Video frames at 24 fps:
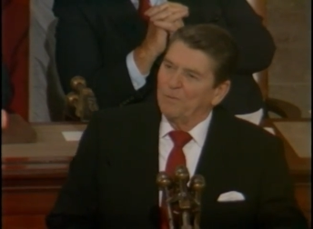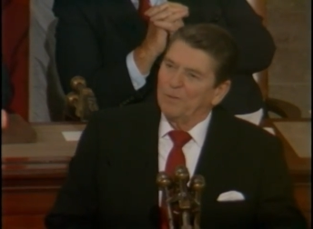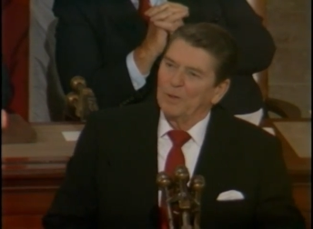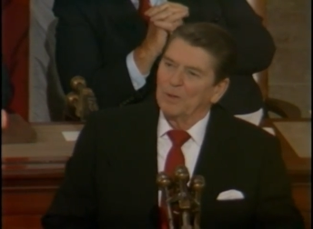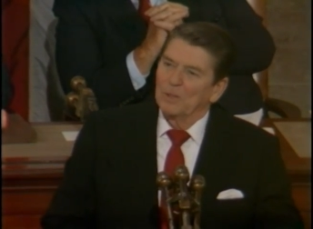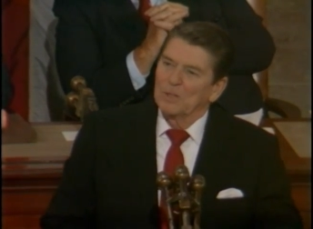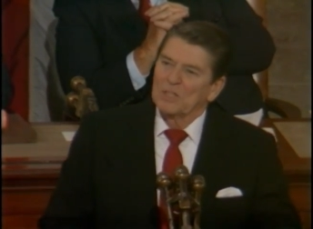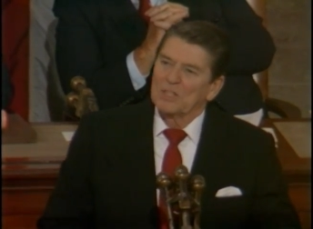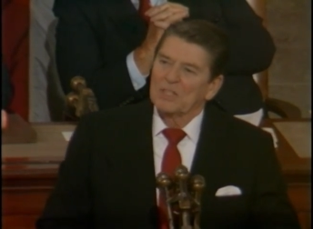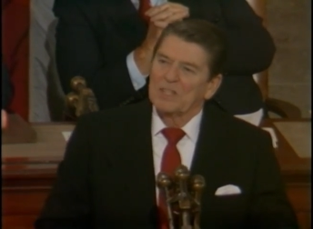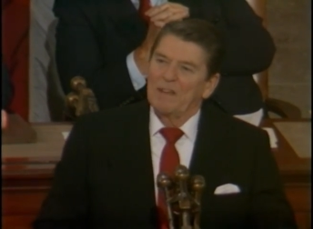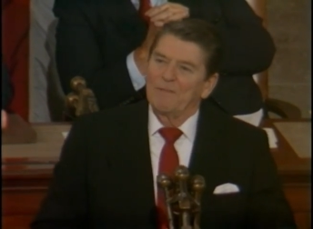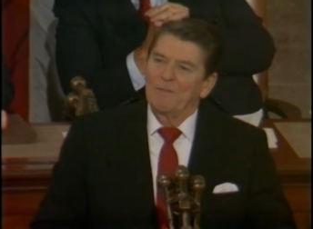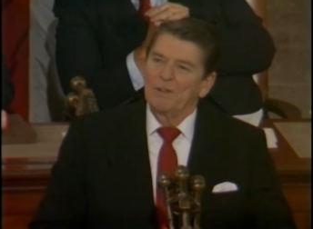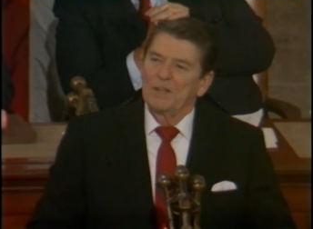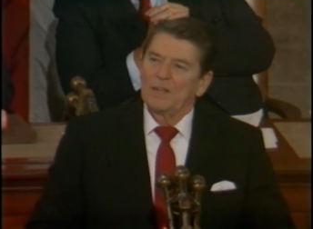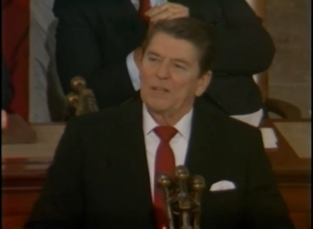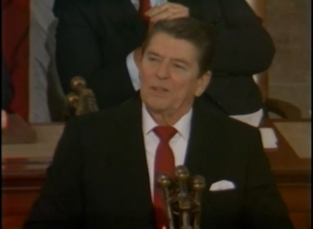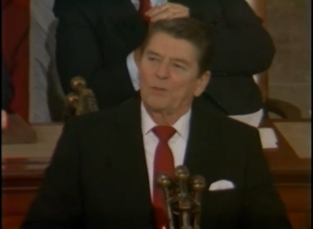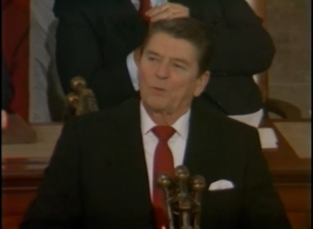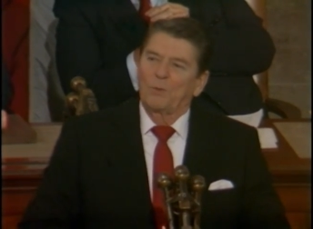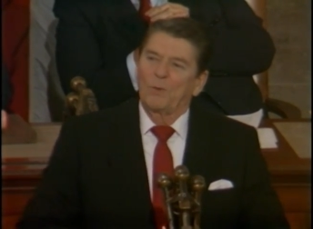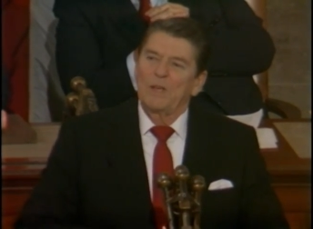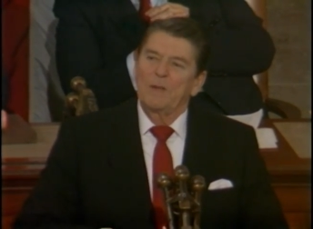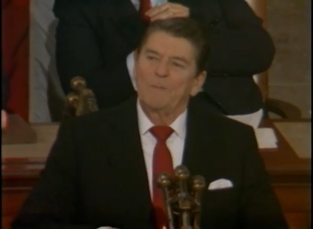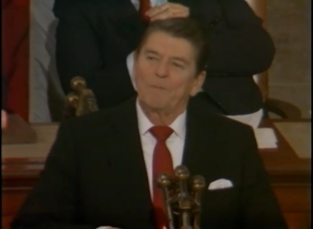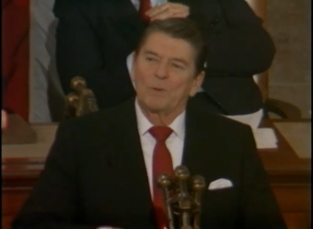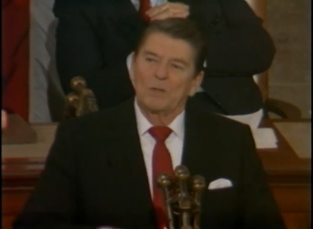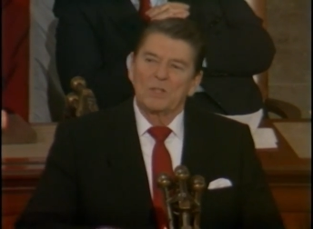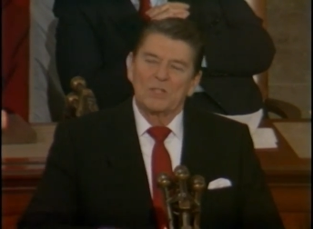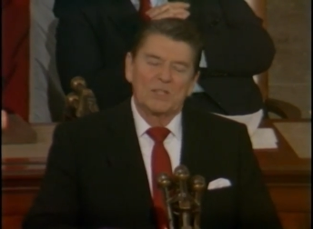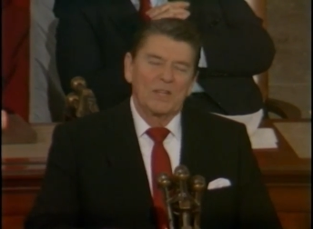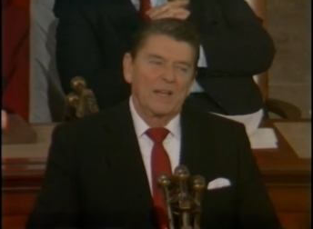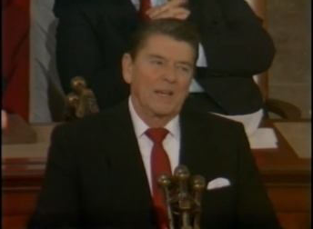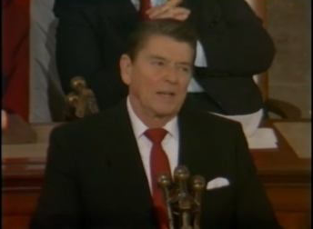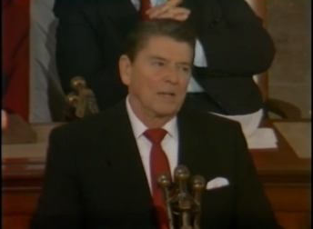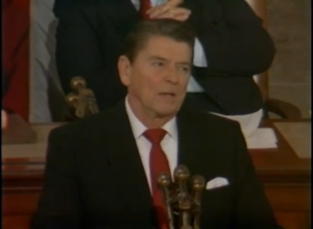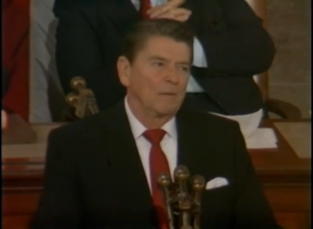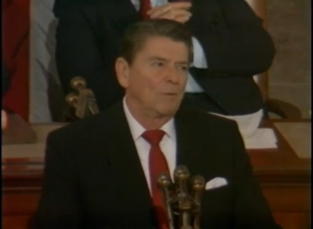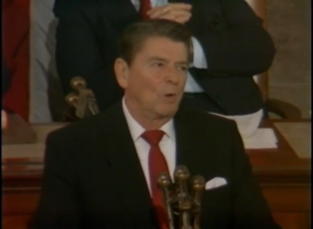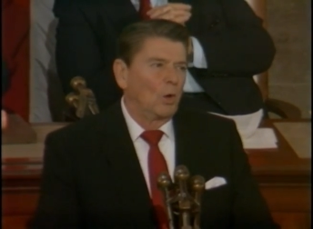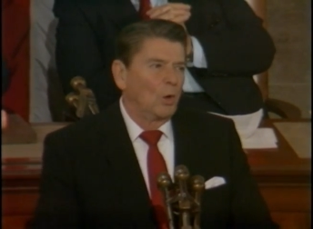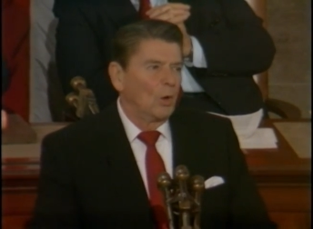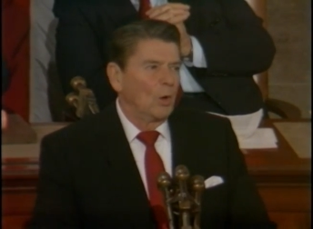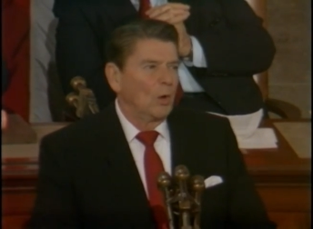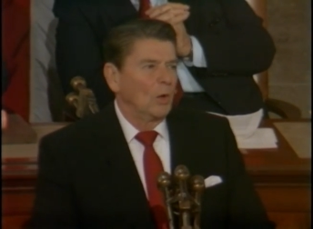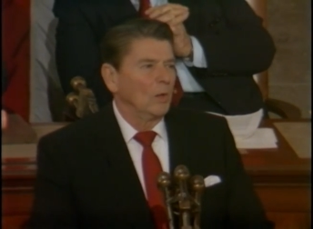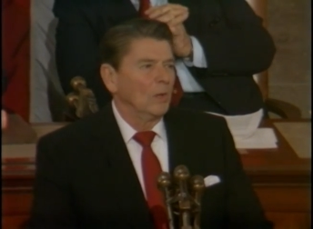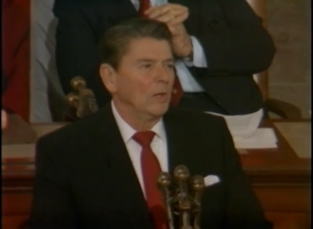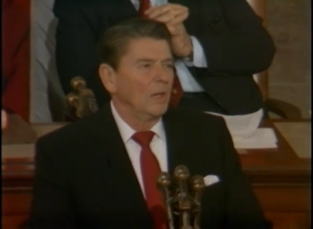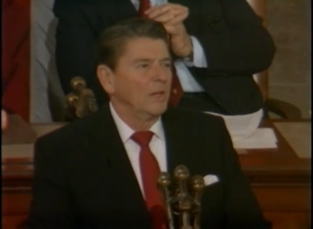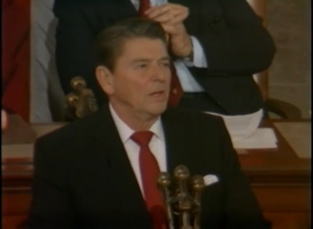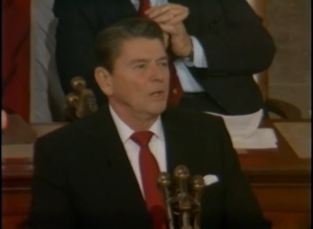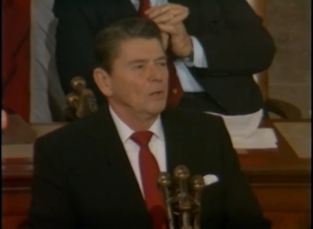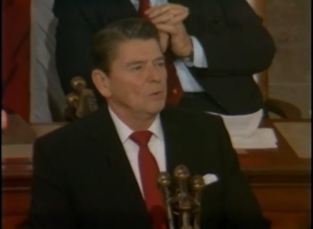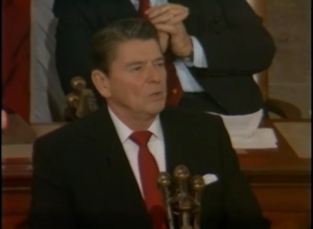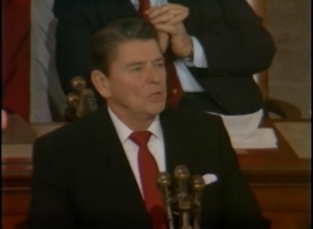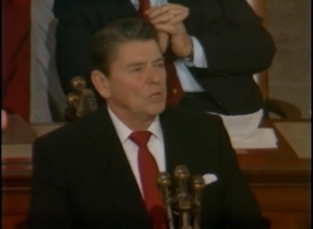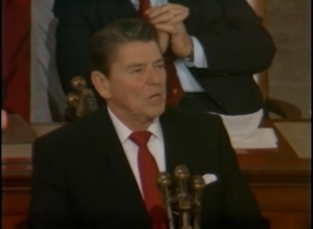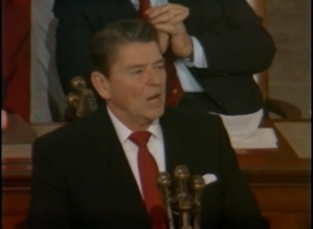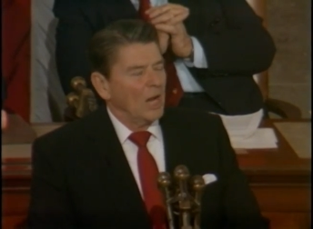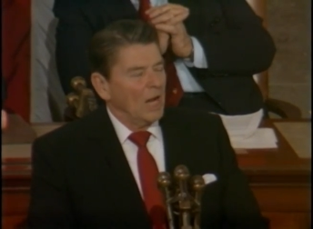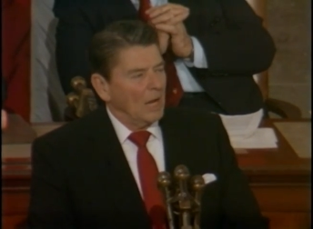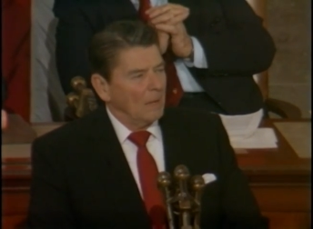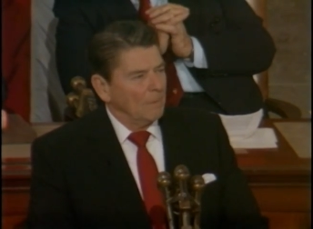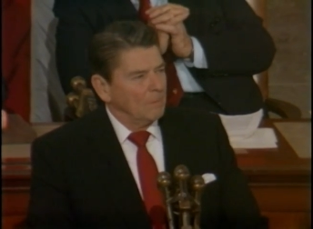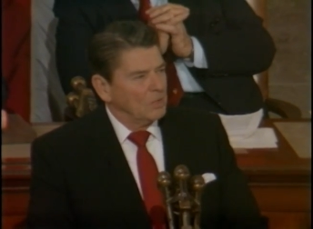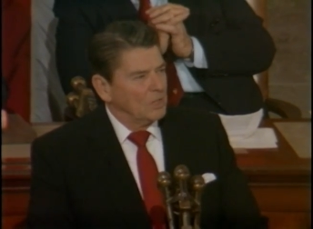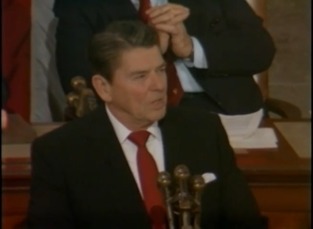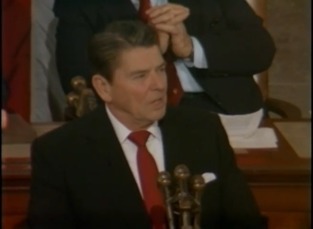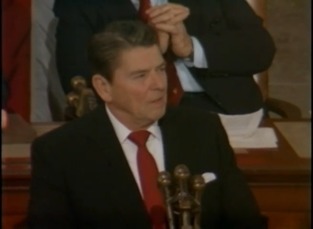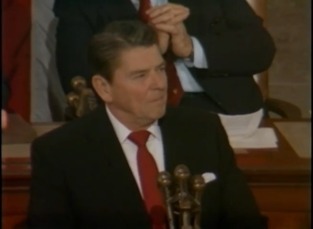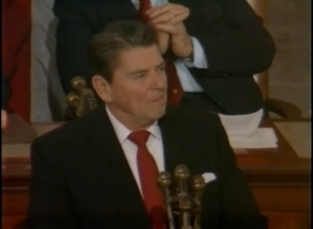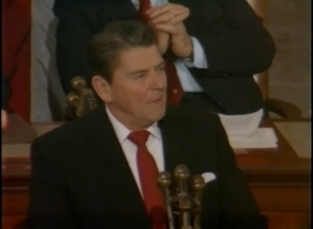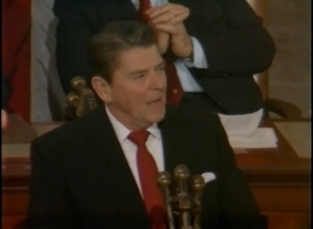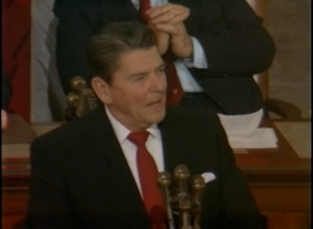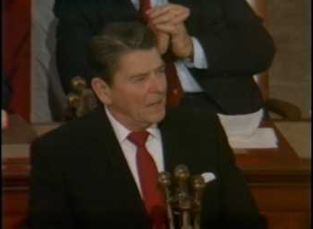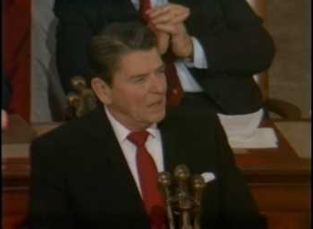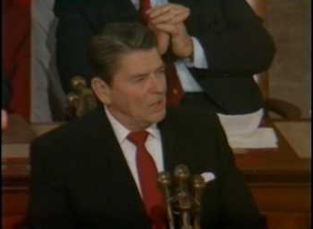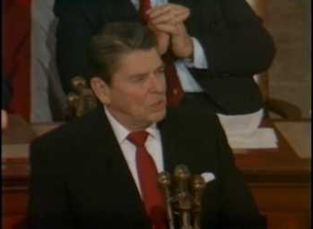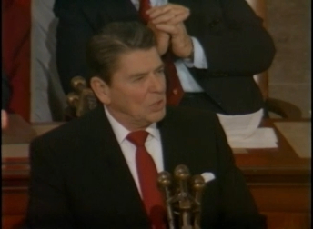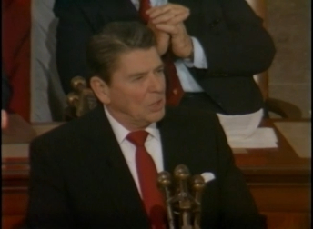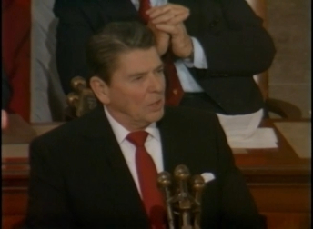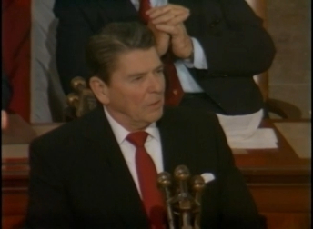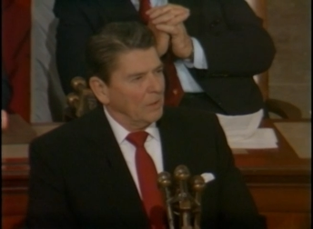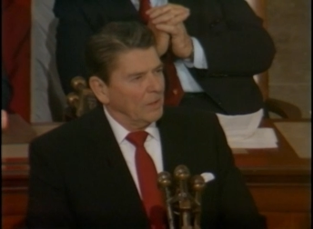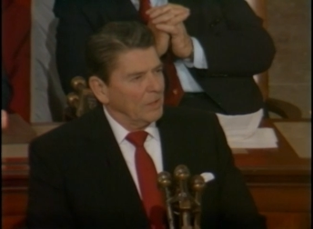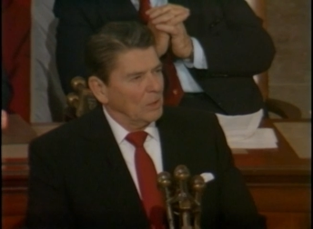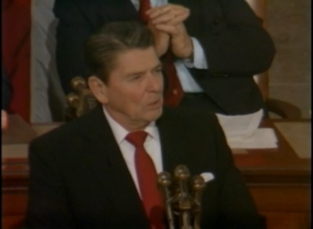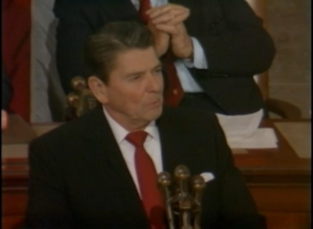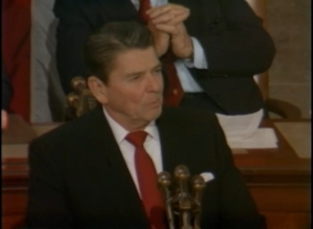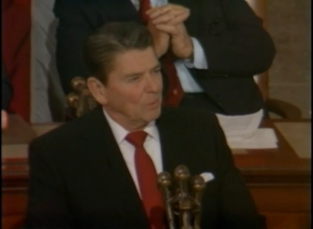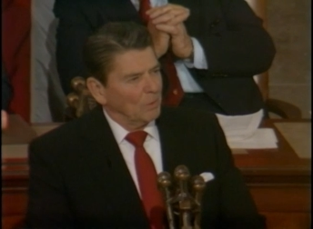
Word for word: filled 73% of all the new jobs in managerial,